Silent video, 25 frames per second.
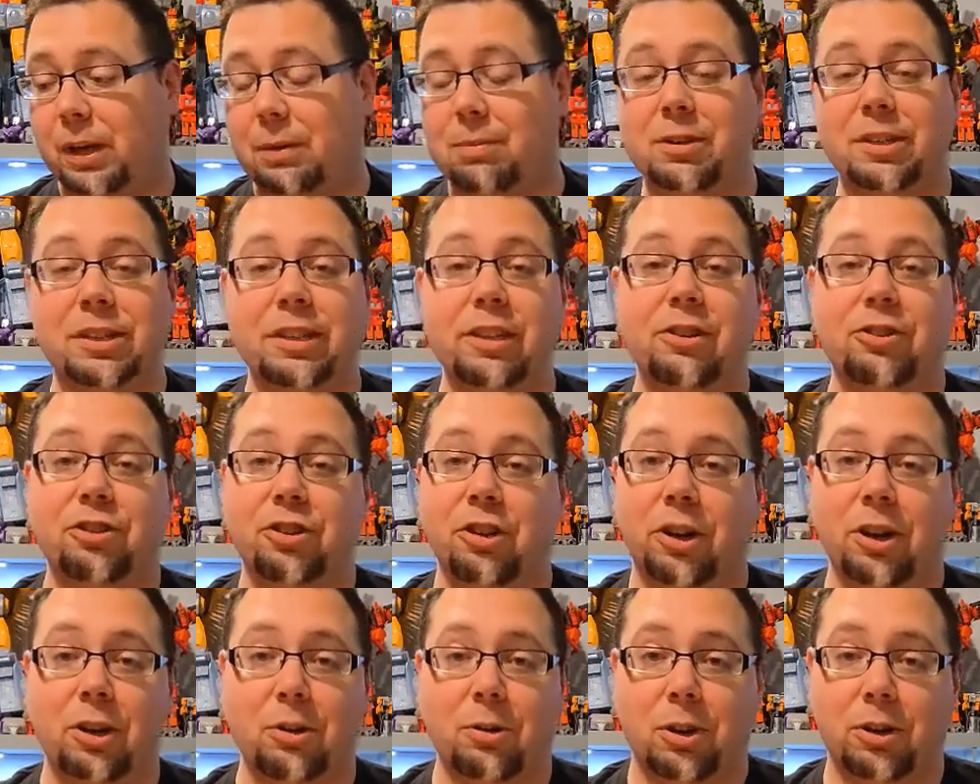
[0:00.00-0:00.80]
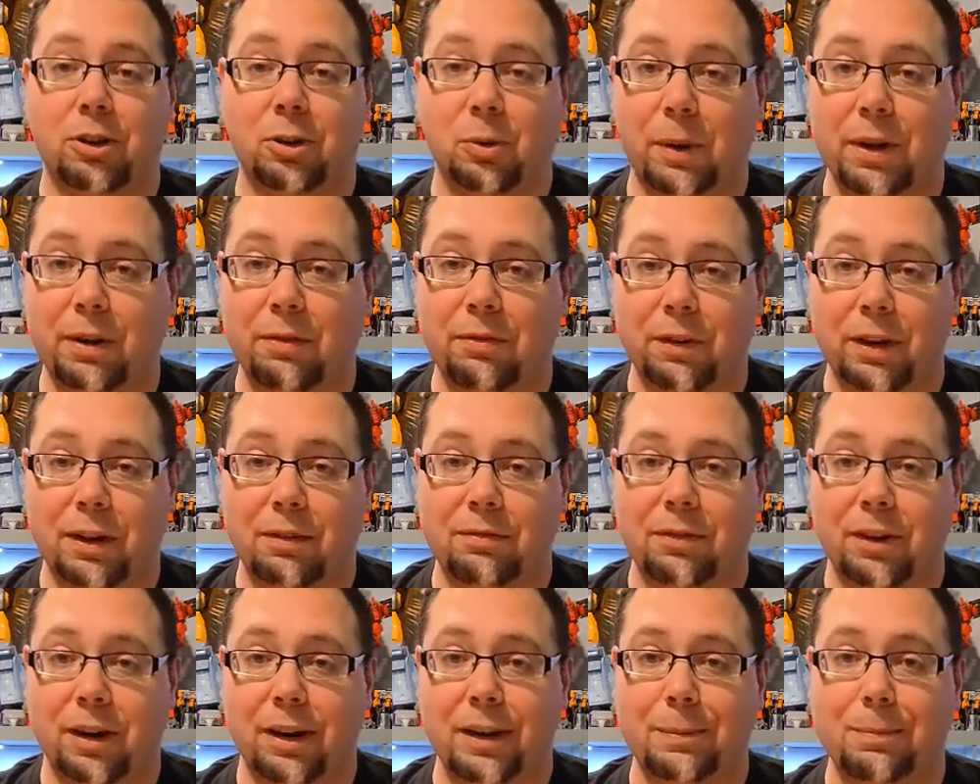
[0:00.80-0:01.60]
I'm just going to show you all 25
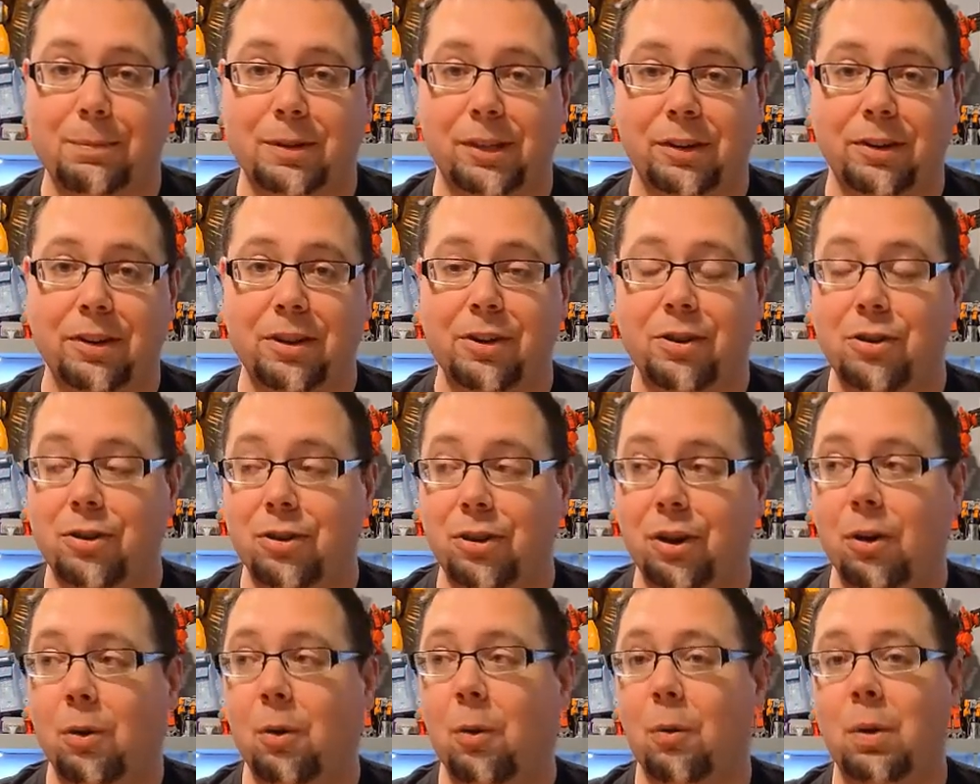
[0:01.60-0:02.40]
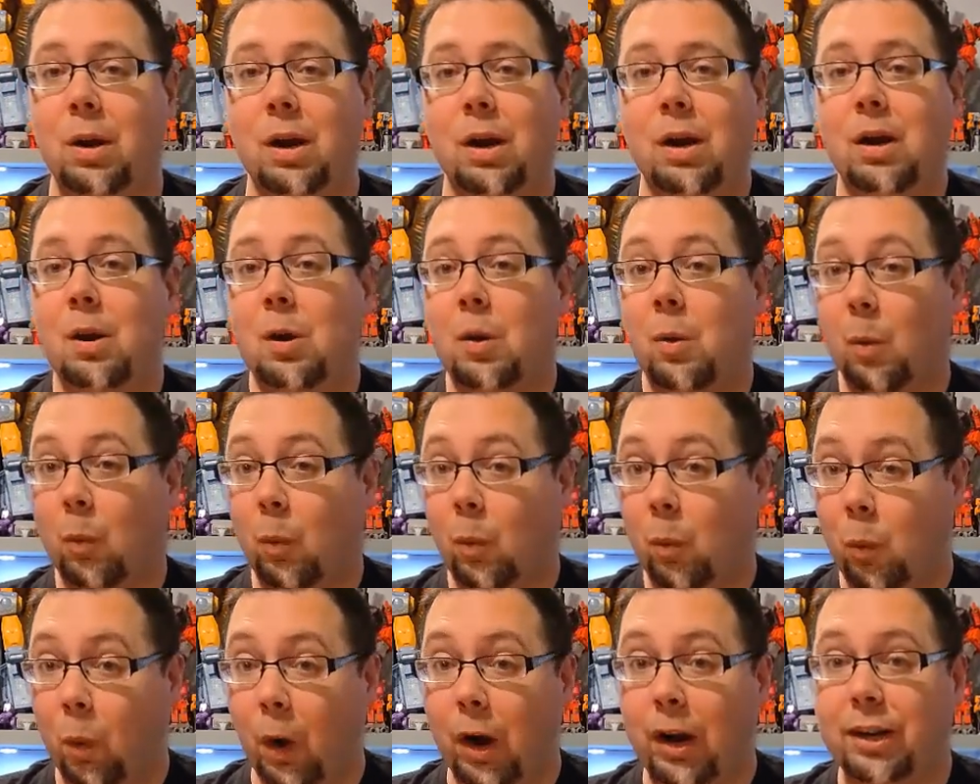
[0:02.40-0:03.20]
volumes so you know
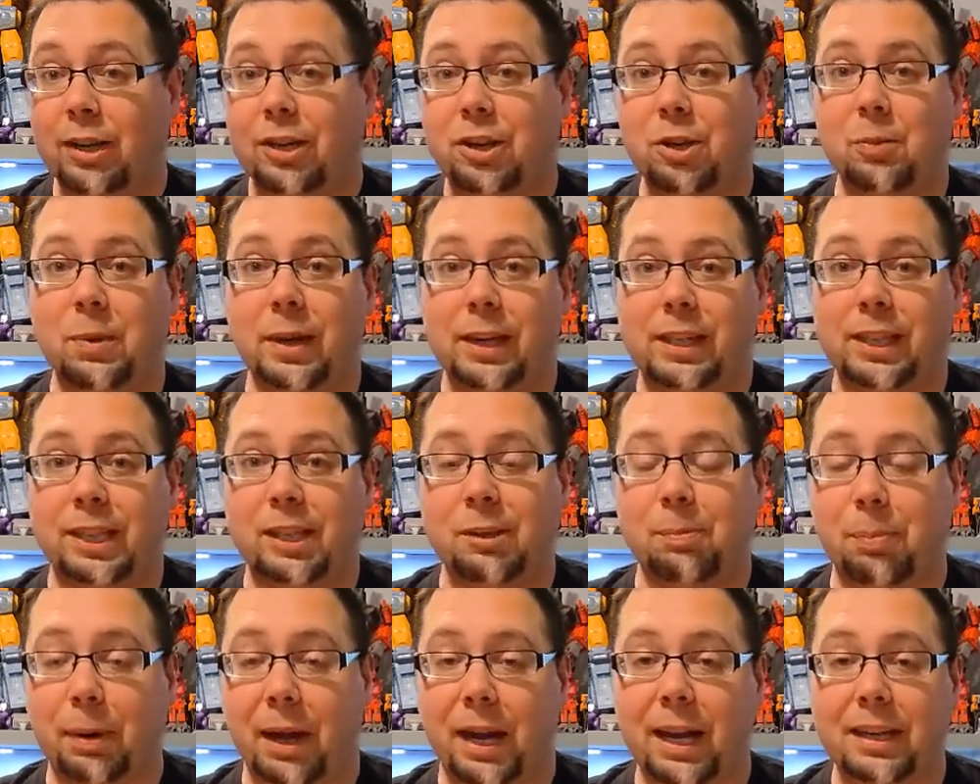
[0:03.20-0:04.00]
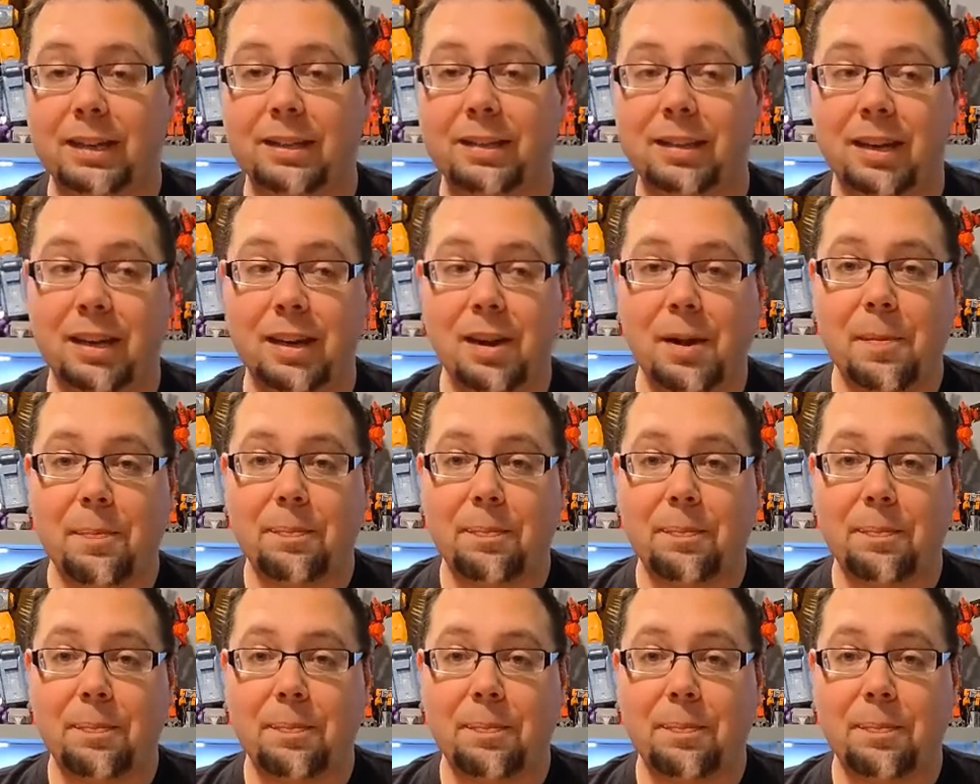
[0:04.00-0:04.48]
what to expect.